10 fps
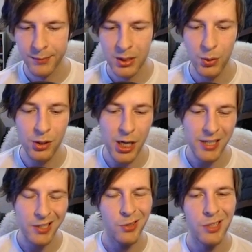Because we're going to
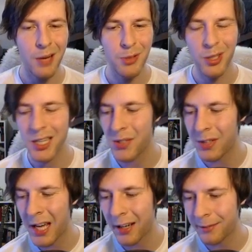trash the two, top two cards of
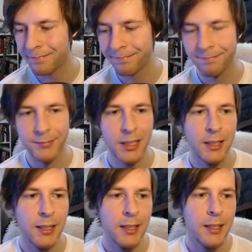our deck.
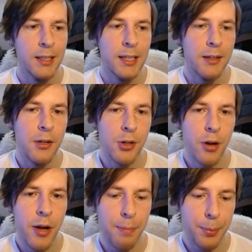They're
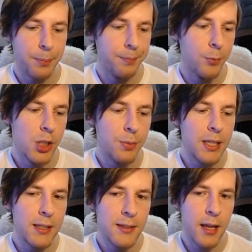drawn up, which
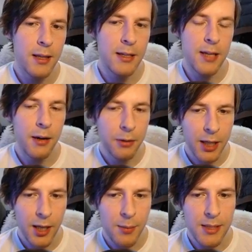means that the entire
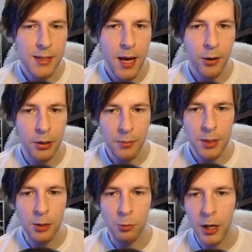game is now going to
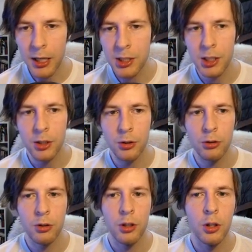be run
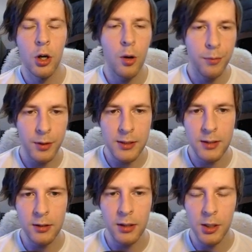HQ, hopefully
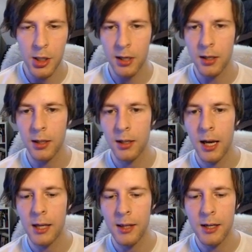steal an
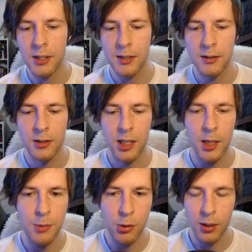agenda, and then just
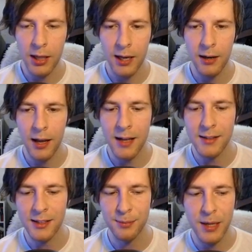keep doing that
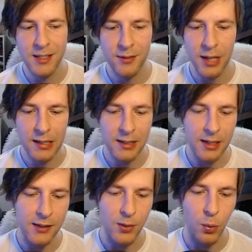as expensive as
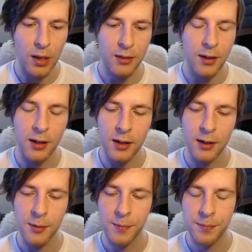it is with
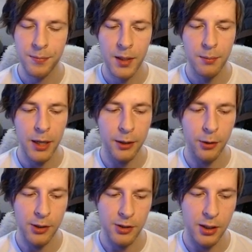uh, Black
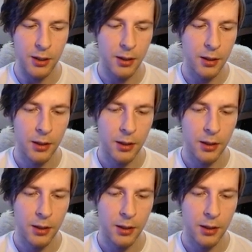Orchestra.